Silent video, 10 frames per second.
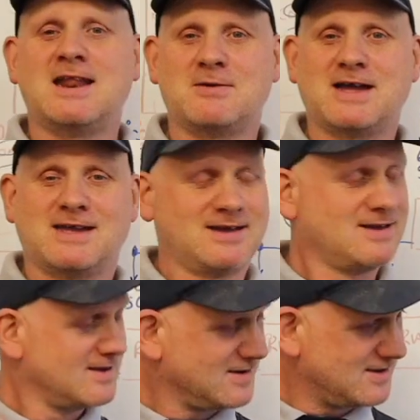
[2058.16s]
anyway,
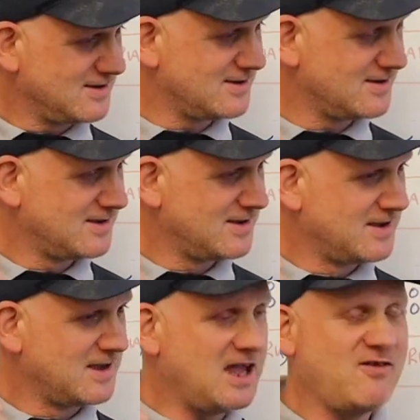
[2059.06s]

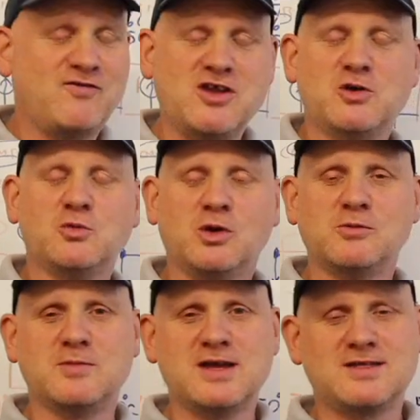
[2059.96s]
if you
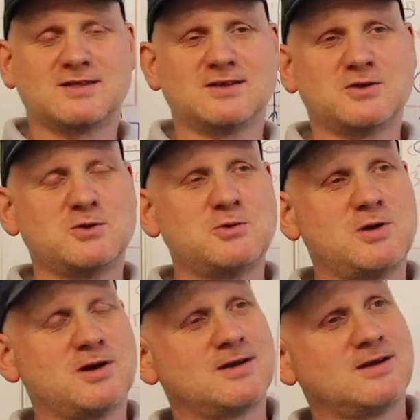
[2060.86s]
want me
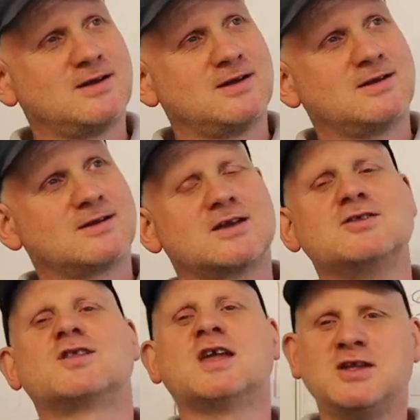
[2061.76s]
to
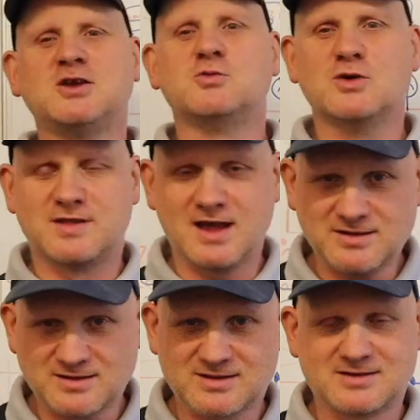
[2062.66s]
continue with
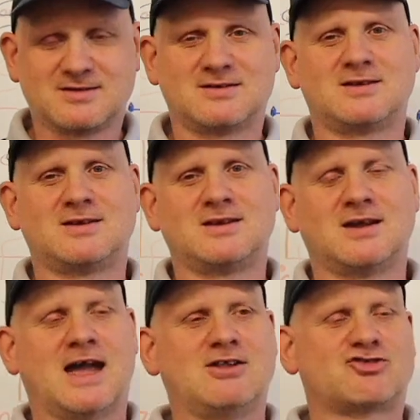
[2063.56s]
this
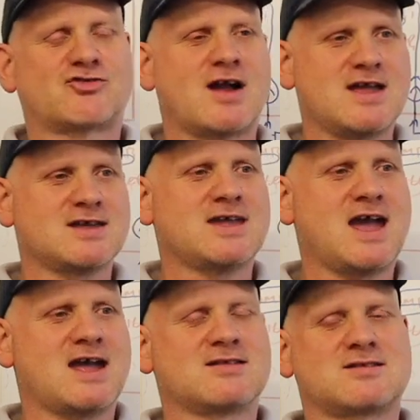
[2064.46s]
and try and
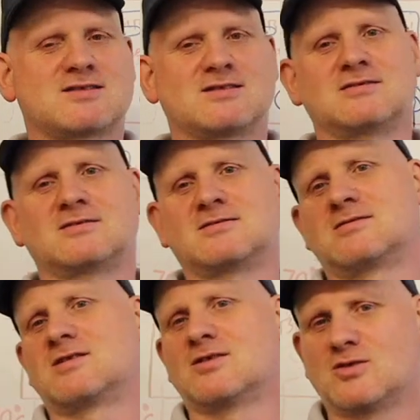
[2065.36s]
get
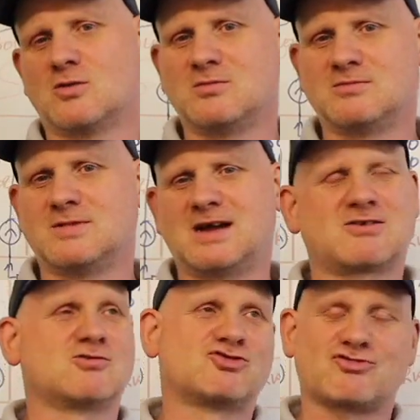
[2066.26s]
to some,
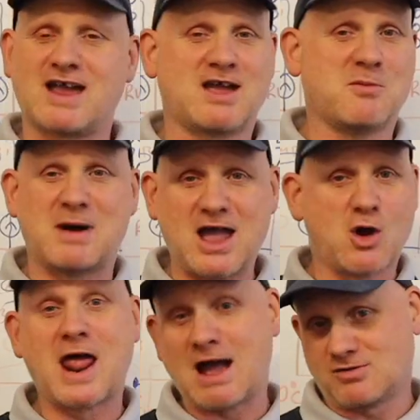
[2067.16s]
I could try it at my
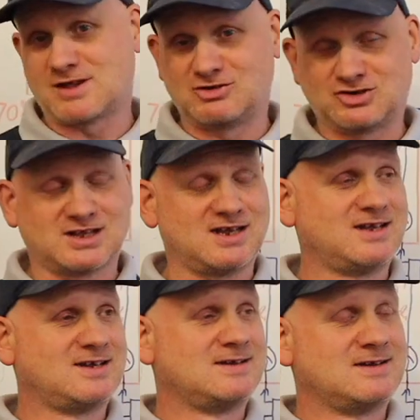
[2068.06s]
own house actually,